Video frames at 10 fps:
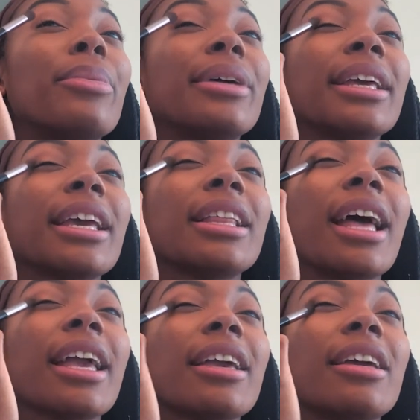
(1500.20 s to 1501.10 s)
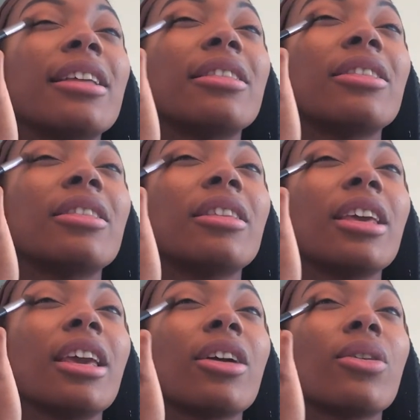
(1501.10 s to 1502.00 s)
putting it like in
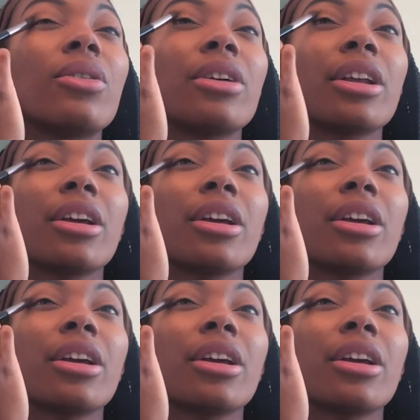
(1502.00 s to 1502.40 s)
the corner